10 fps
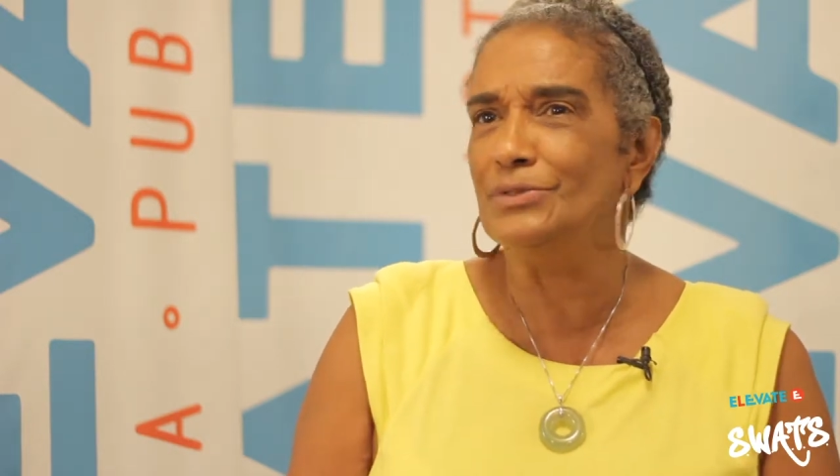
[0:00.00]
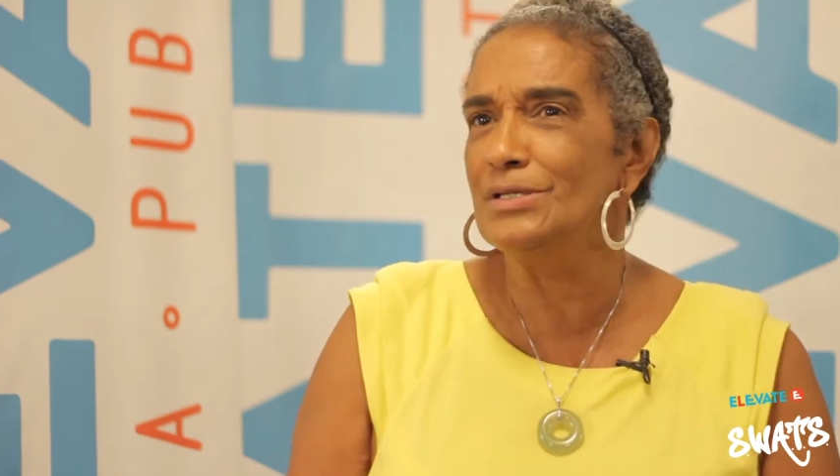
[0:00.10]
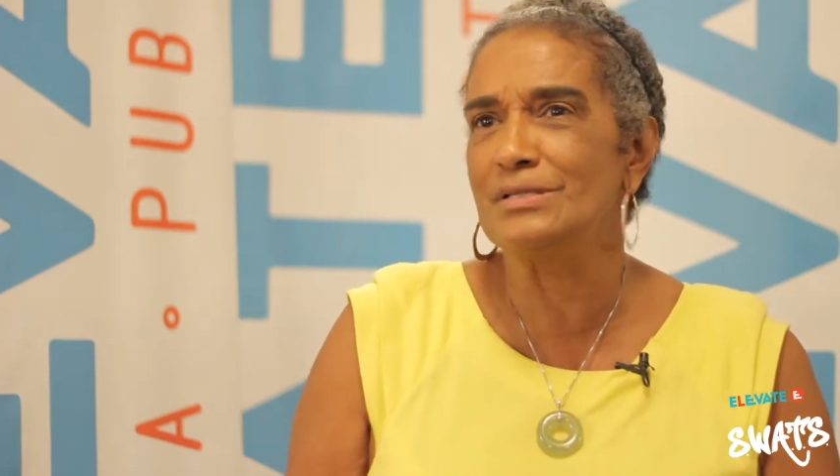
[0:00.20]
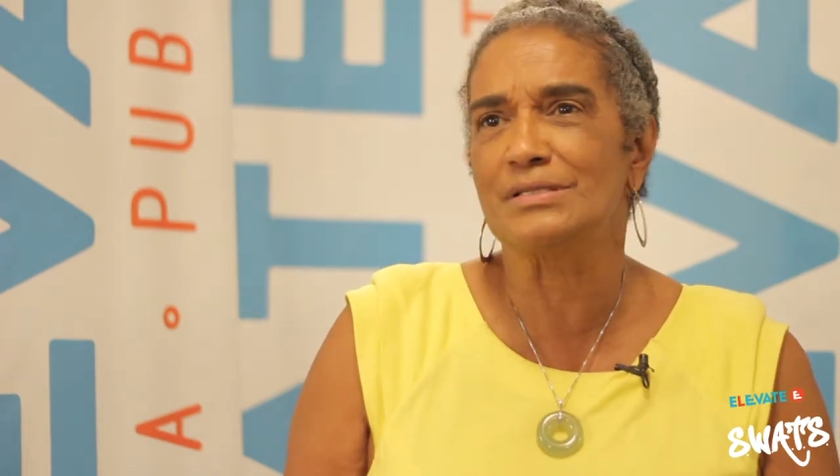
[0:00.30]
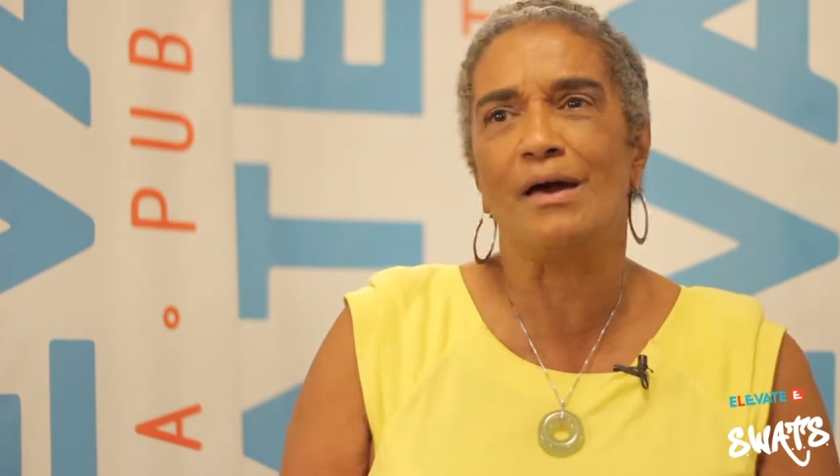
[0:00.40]

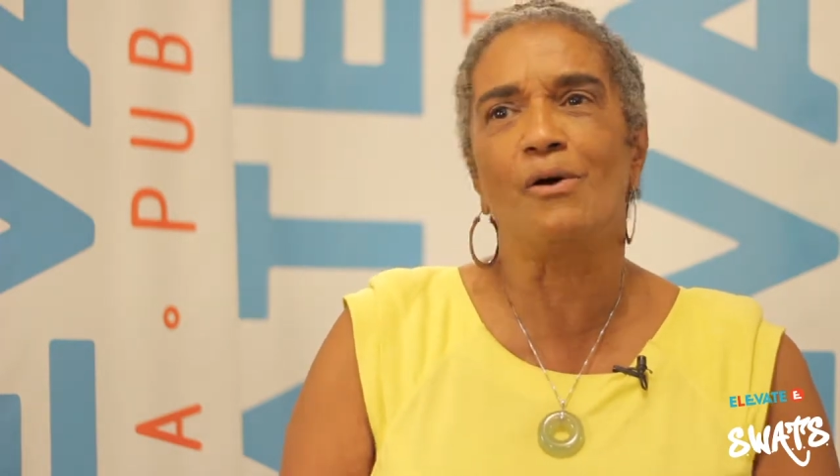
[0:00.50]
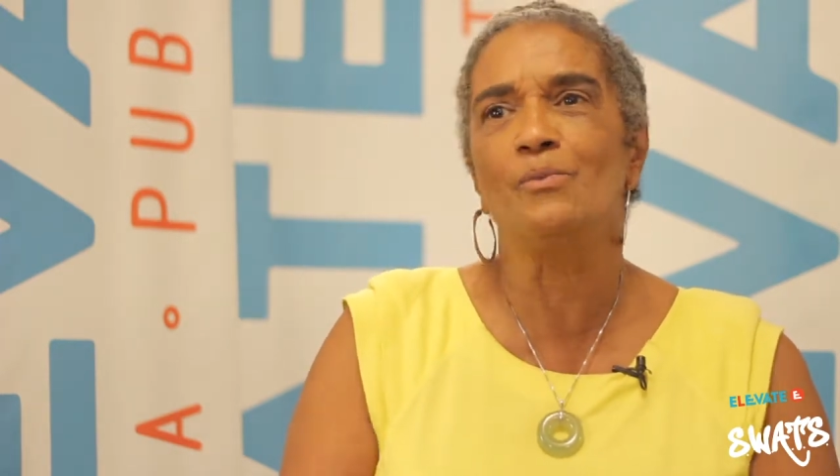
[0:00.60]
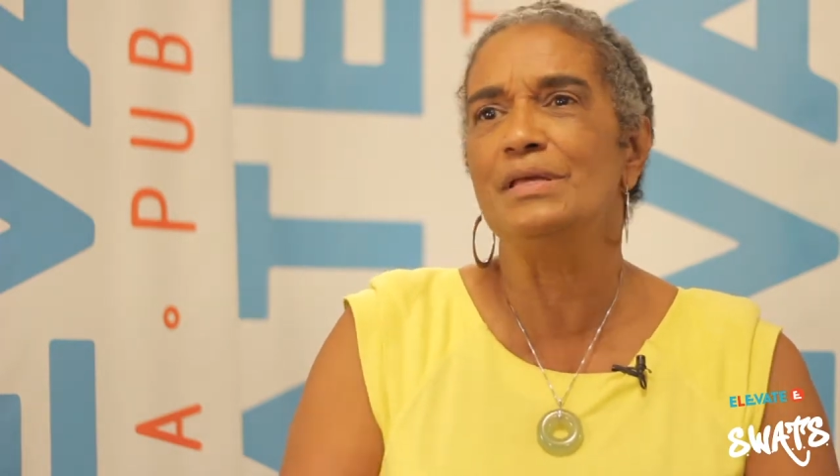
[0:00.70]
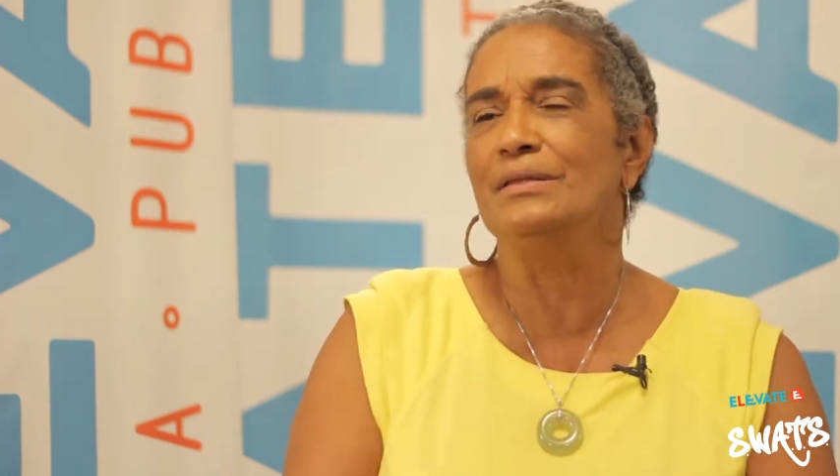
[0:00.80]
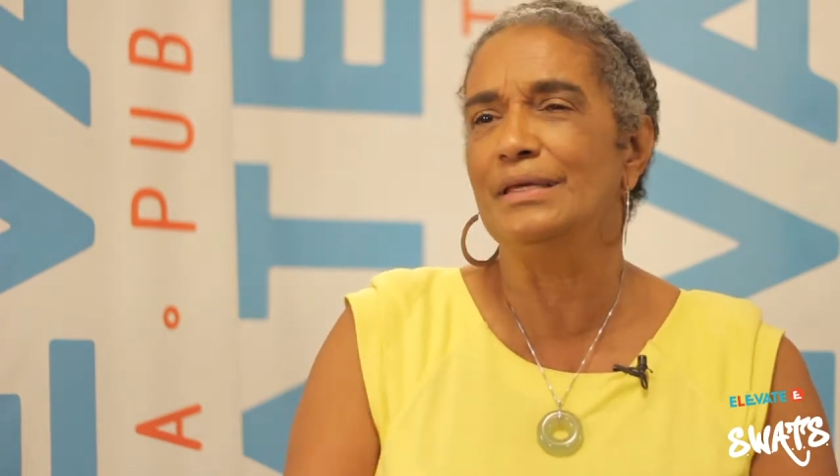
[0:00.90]
This is how
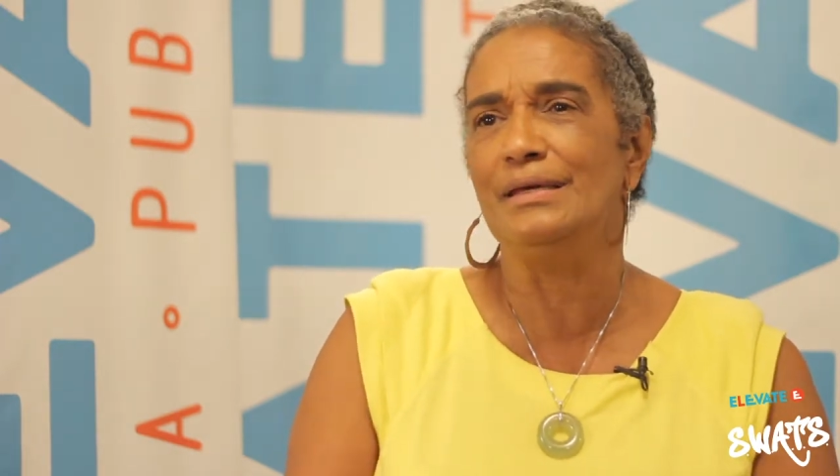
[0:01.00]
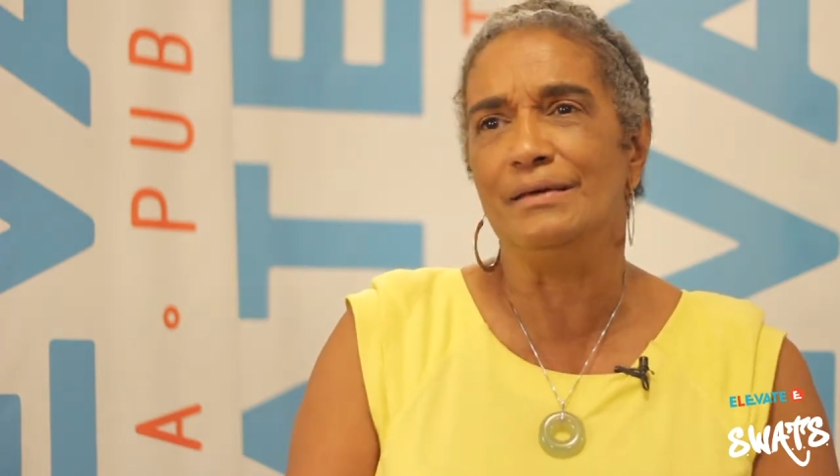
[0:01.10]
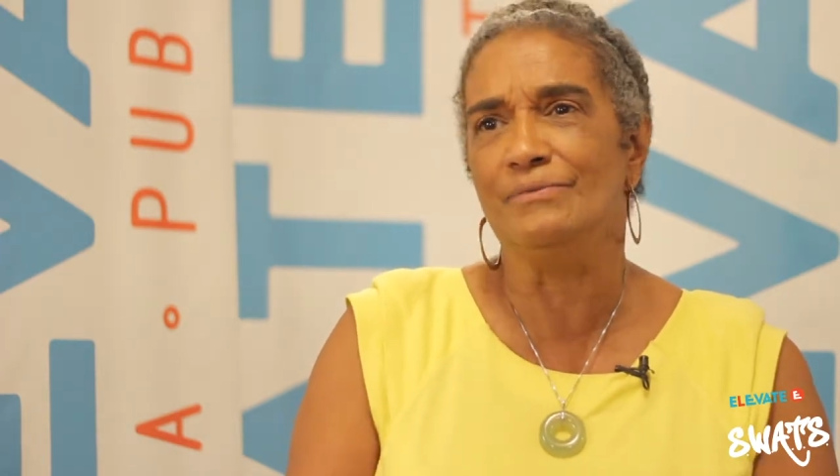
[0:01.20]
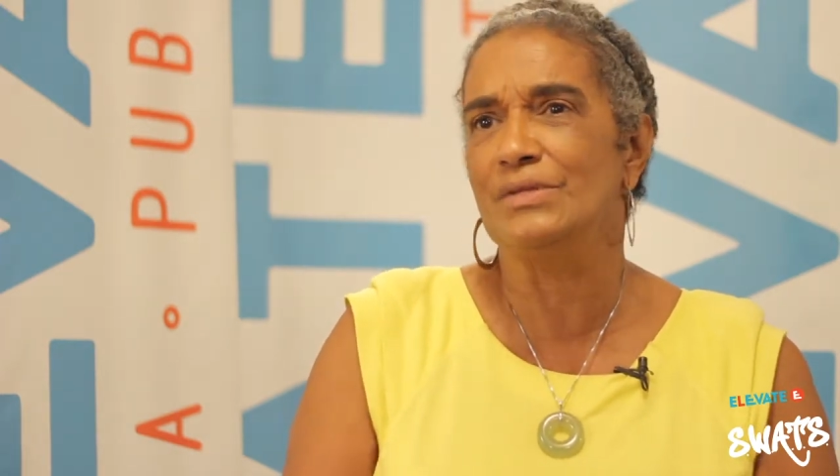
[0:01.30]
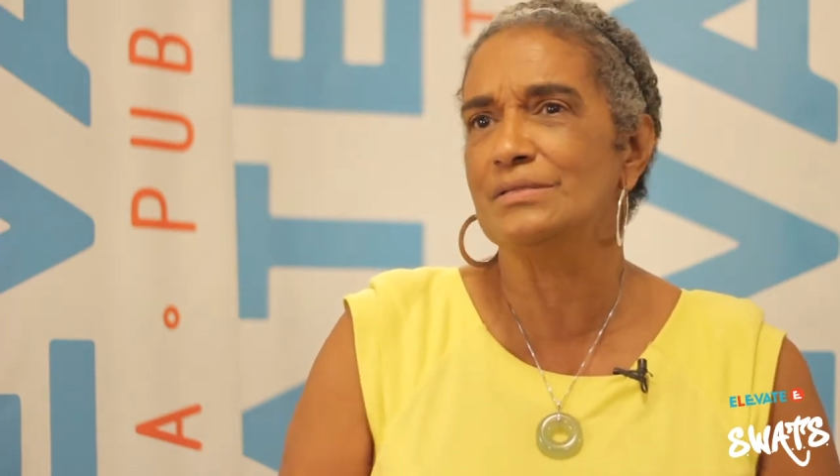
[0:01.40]
we live.